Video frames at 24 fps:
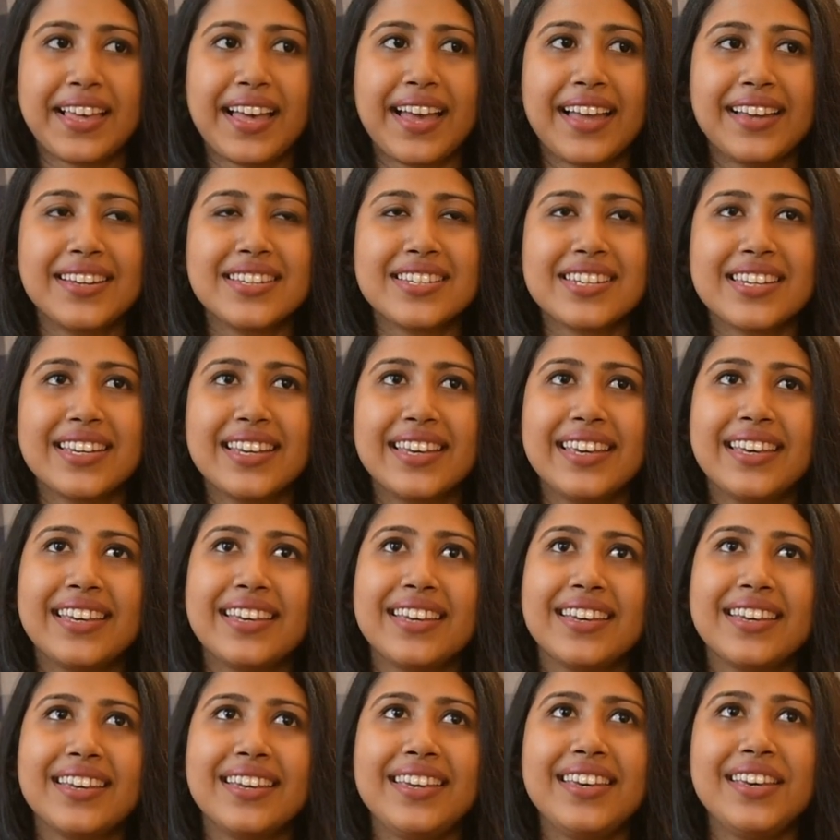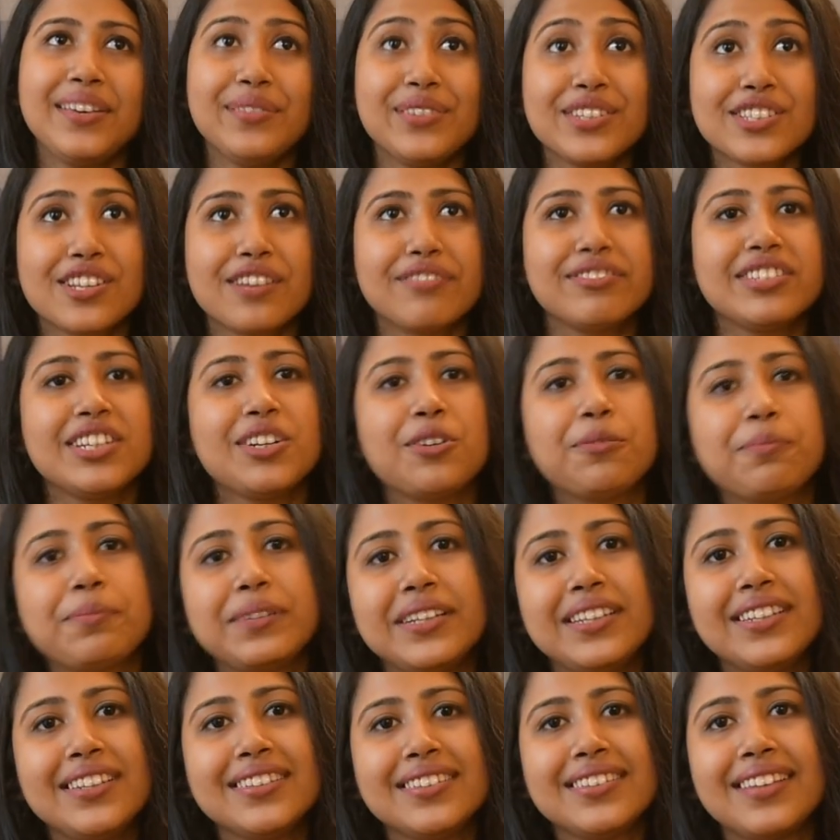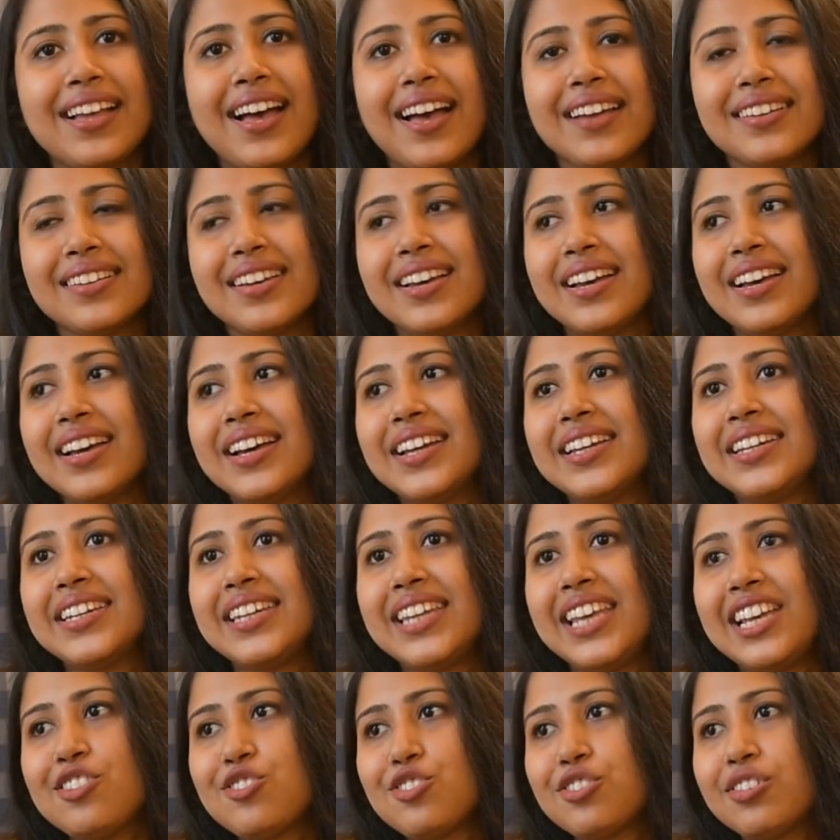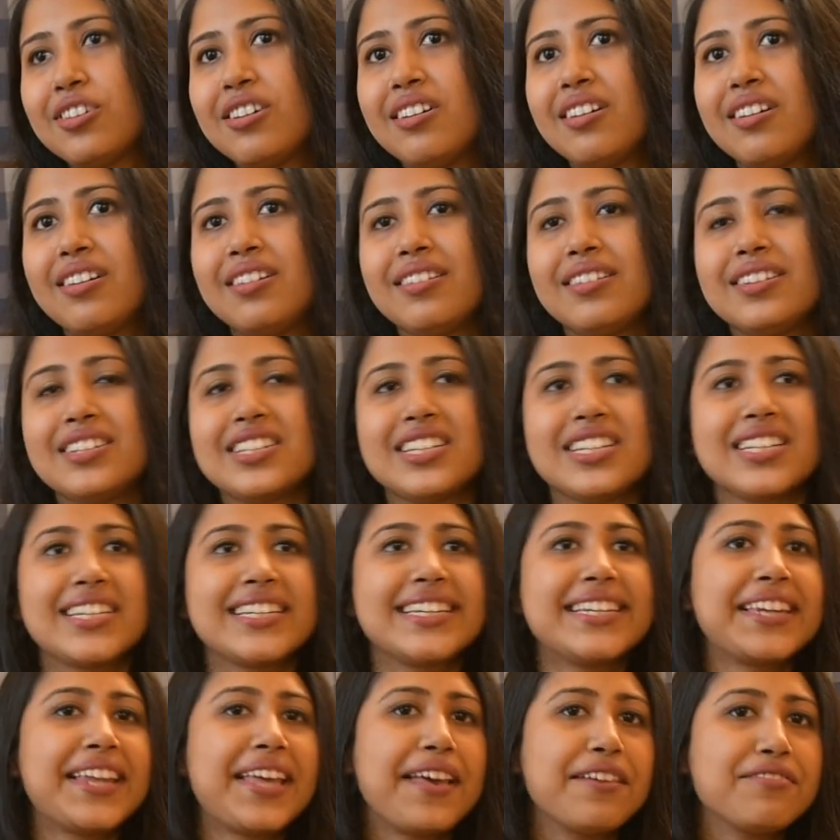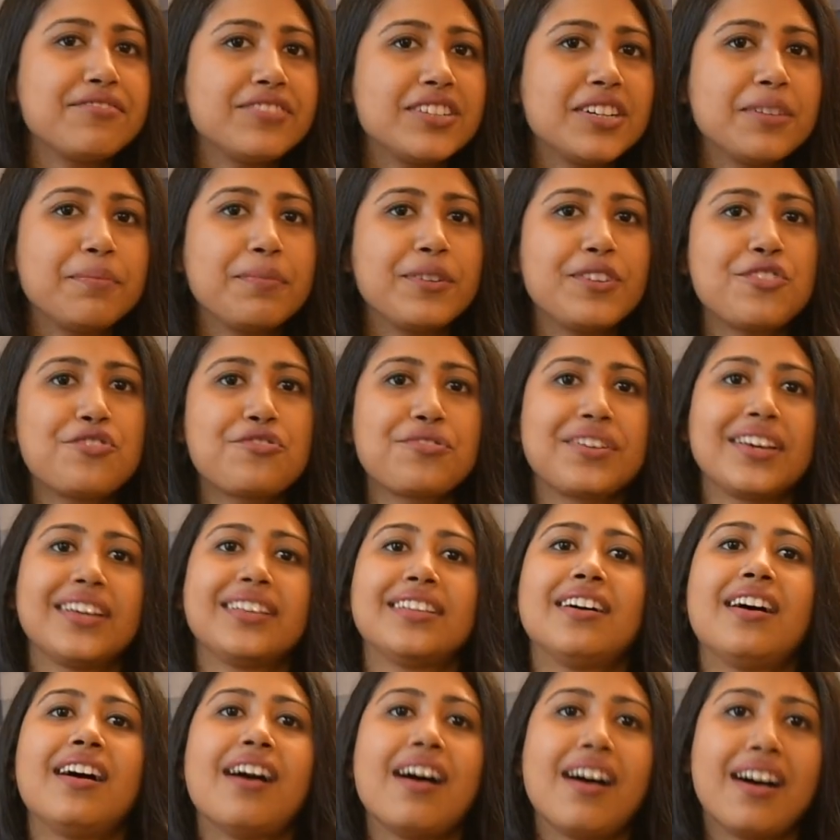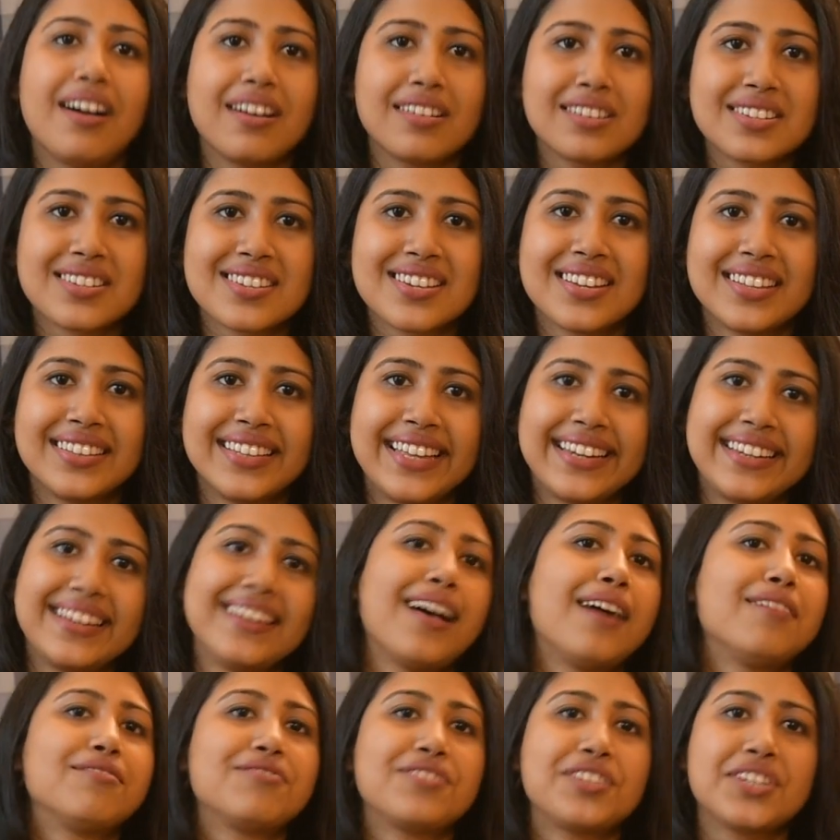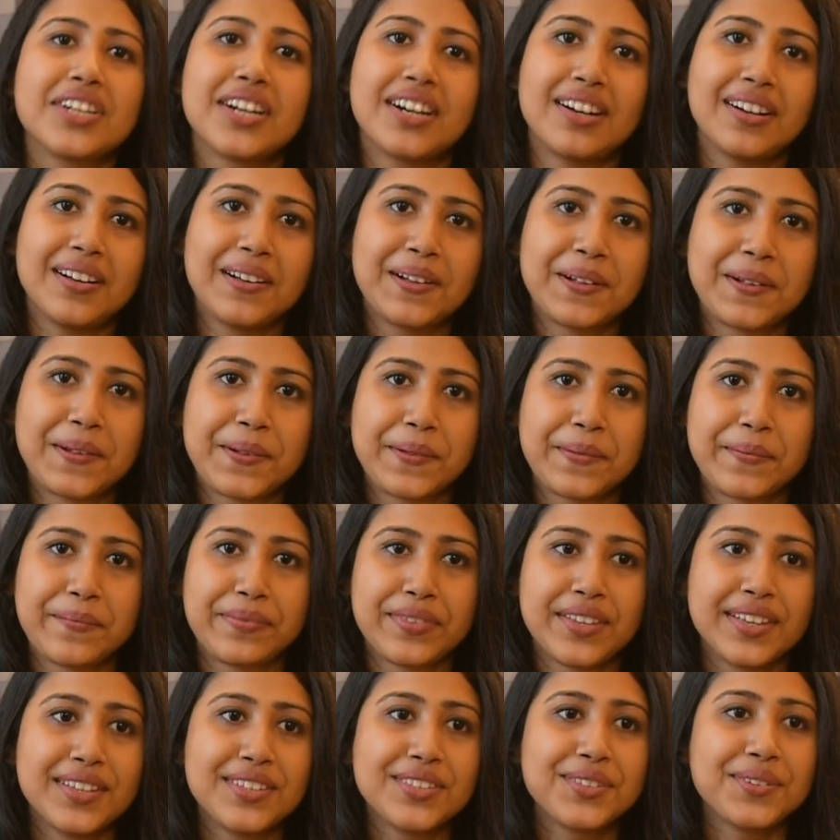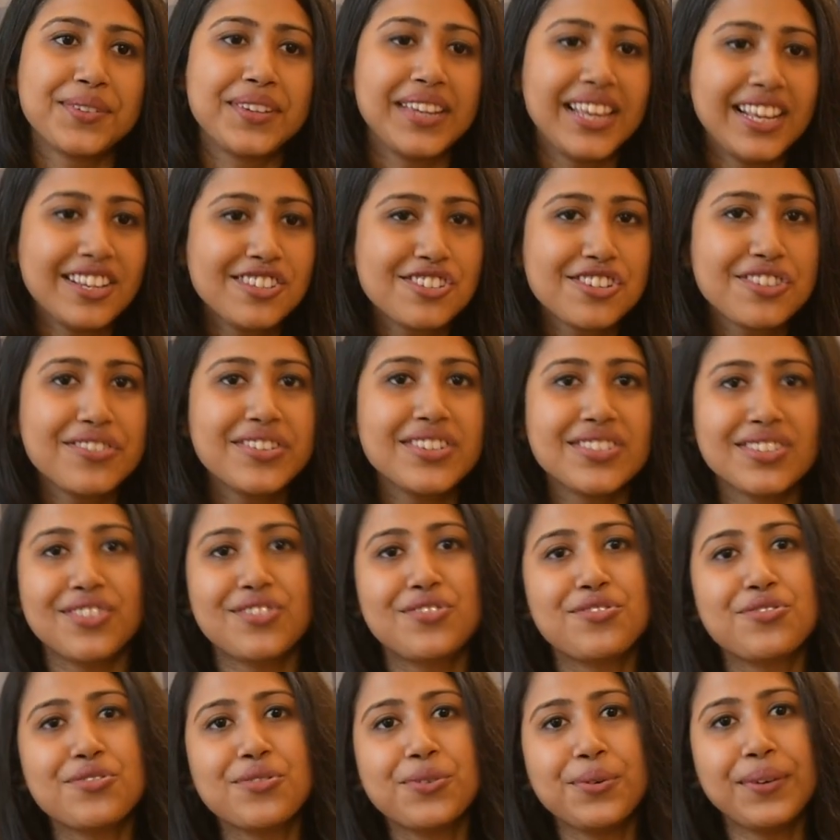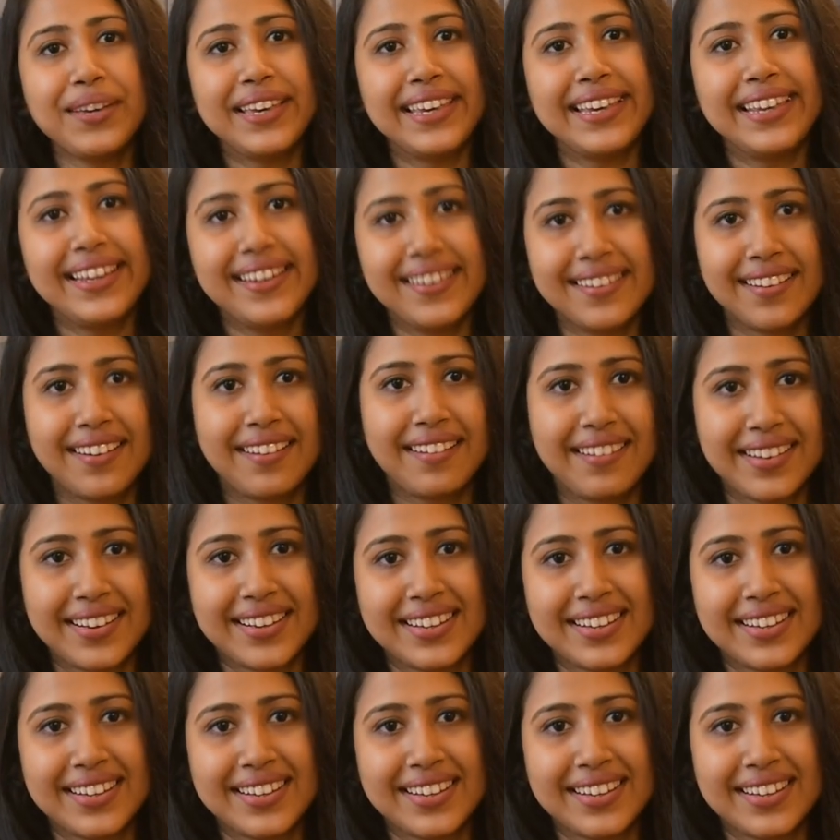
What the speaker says: And he was of the opinion that nature did never betray the heart that loved her. So nature is a true healer.